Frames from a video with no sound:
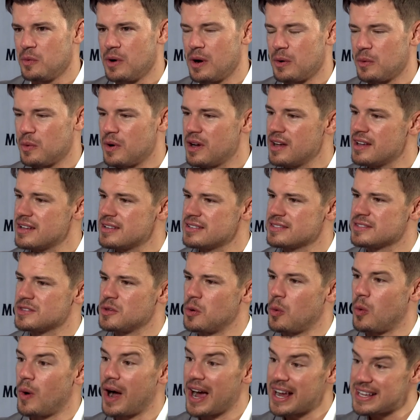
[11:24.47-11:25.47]
what
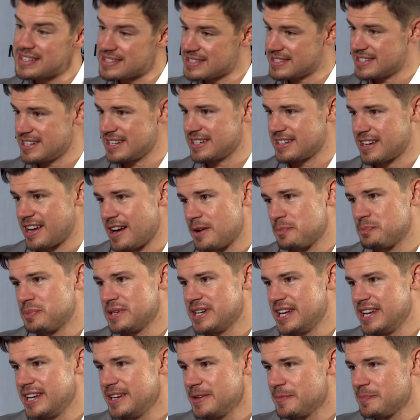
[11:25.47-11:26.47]
was the Weinstein
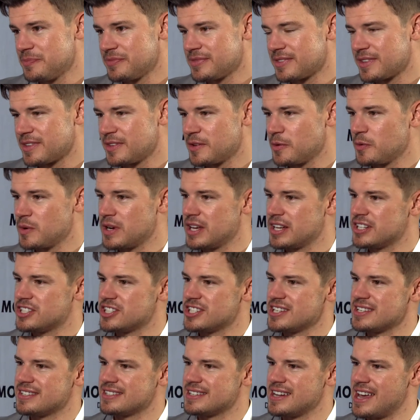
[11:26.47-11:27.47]
Company,
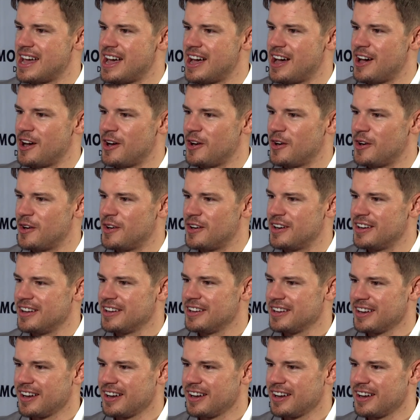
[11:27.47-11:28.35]
which is now